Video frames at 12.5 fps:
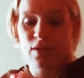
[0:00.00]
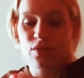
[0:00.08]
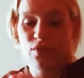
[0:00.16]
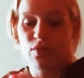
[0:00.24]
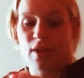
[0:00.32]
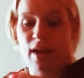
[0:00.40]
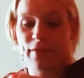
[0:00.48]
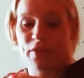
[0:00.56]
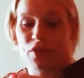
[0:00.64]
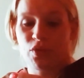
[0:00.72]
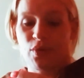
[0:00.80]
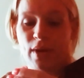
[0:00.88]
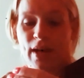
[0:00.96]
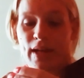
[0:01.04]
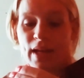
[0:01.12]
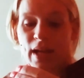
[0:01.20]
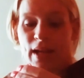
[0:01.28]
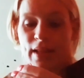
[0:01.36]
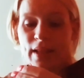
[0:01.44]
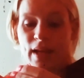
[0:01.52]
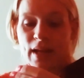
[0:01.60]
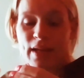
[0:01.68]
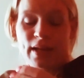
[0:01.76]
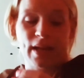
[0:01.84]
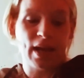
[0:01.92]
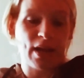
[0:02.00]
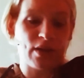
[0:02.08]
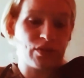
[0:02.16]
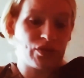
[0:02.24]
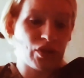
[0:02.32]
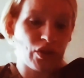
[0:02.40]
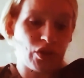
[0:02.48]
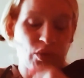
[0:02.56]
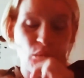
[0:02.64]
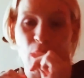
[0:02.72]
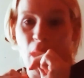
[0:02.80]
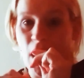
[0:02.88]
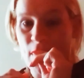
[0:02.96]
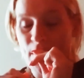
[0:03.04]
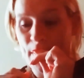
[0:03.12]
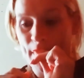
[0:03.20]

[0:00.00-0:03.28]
do that real quick, and then I'll show you what